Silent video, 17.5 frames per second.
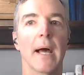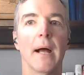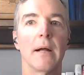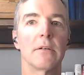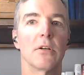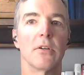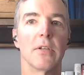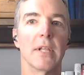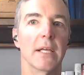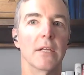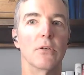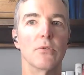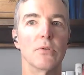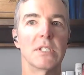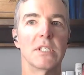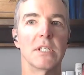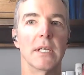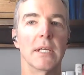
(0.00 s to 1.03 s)
doctor that
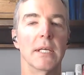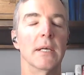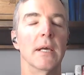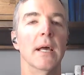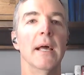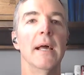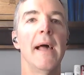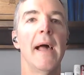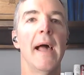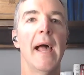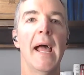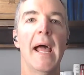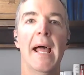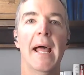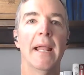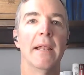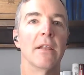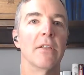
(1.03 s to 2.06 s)
you see,
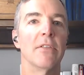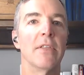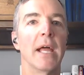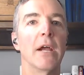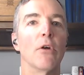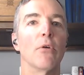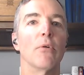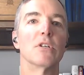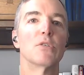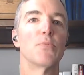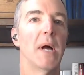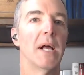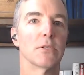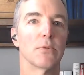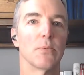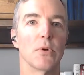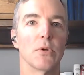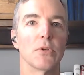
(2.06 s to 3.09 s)
and they are
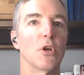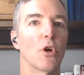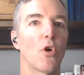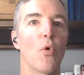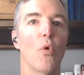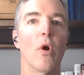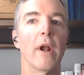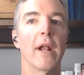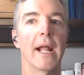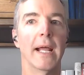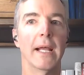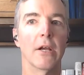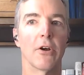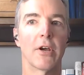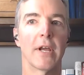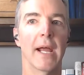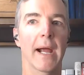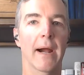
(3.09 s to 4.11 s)
responsible to coordinate
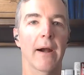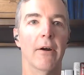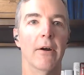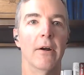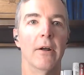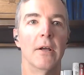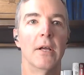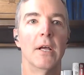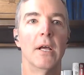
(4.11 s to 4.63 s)
your care.